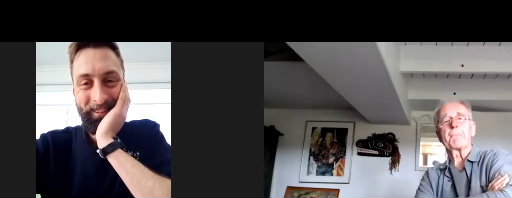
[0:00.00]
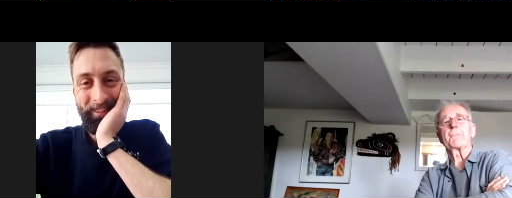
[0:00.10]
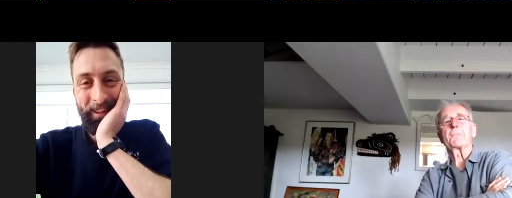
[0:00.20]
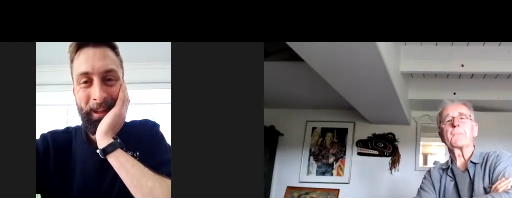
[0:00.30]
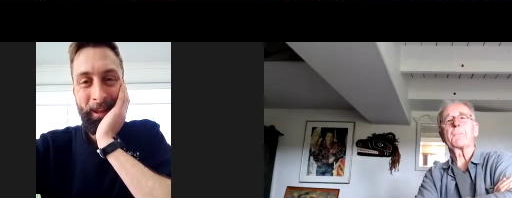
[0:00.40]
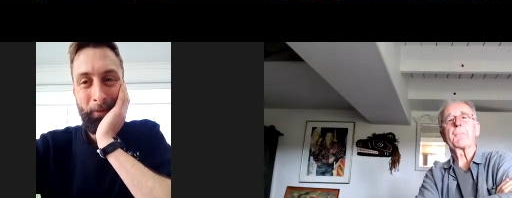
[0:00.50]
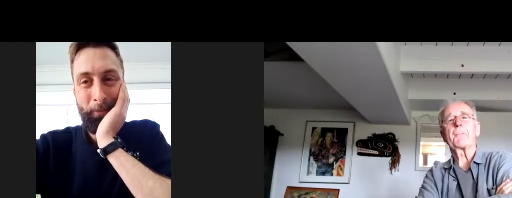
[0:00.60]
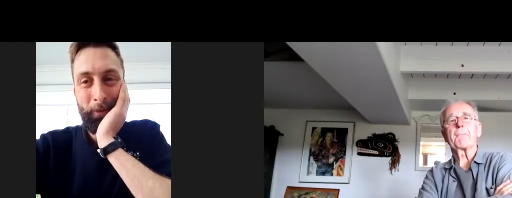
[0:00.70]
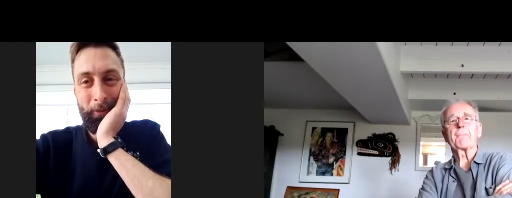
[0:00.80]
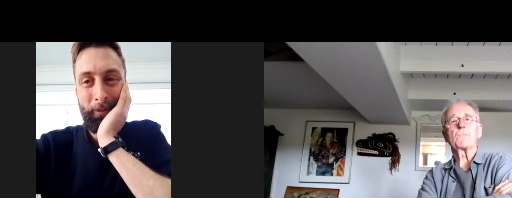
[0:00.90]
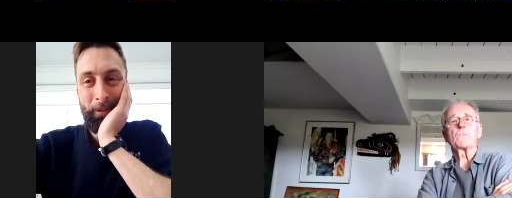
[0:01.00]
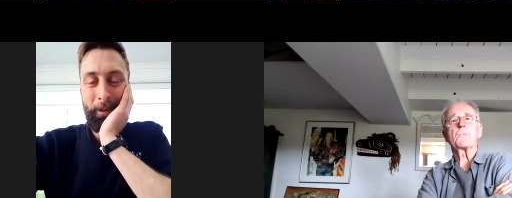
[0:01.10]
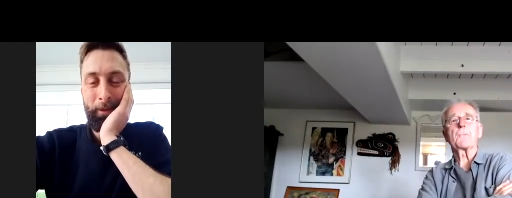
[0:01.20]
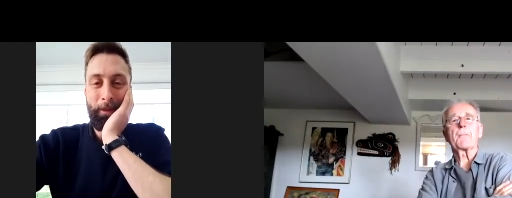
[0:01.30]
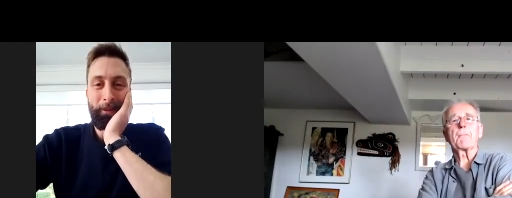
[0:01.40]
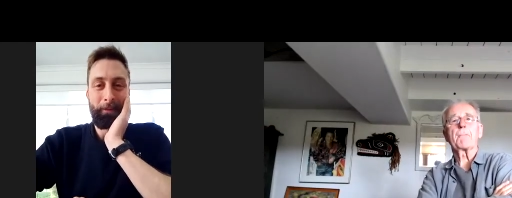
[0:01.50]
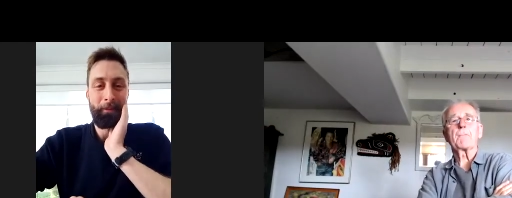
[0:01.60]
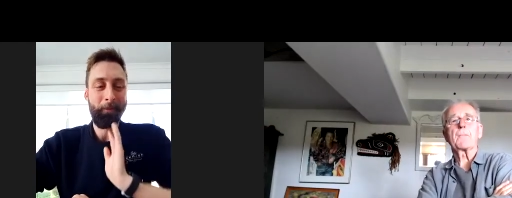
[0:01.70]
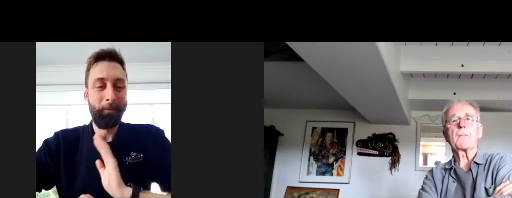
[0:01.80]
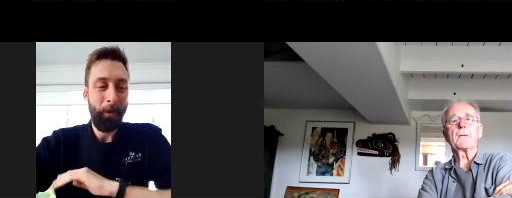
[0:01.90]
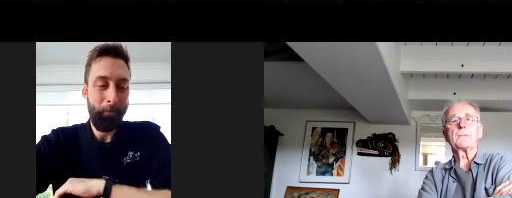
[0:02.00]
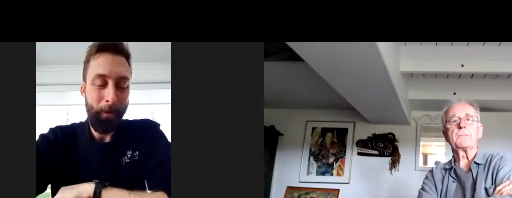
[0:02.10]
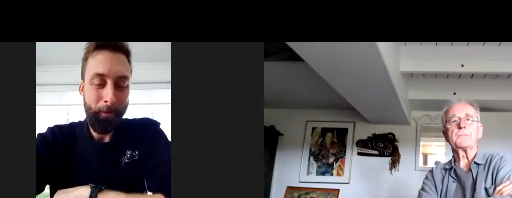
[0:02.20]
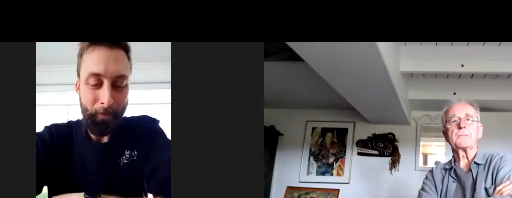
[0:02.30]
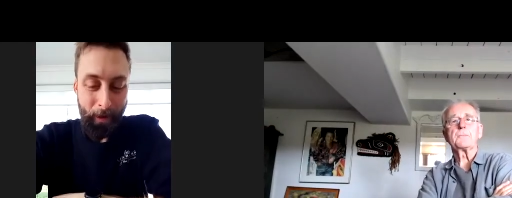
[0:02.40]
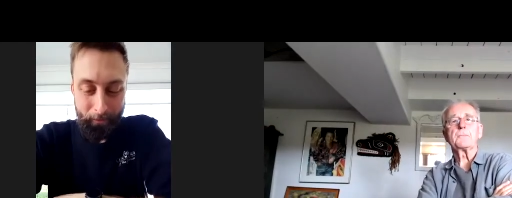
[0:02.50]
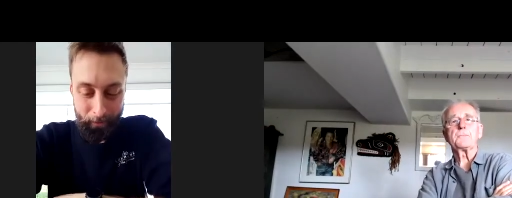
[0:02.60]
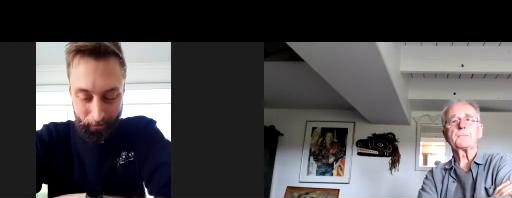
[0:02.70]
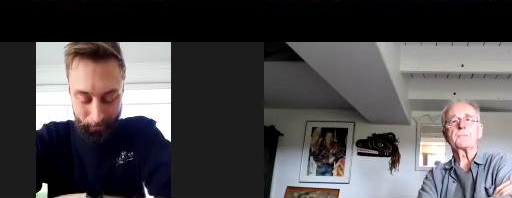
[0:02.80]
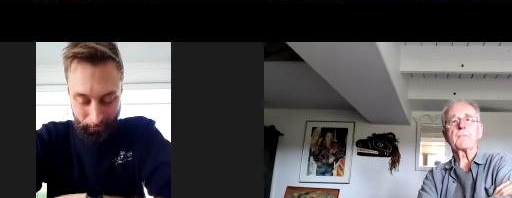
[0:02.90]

Speaker 1: Yeah, absolutely. I mean, one of my favorite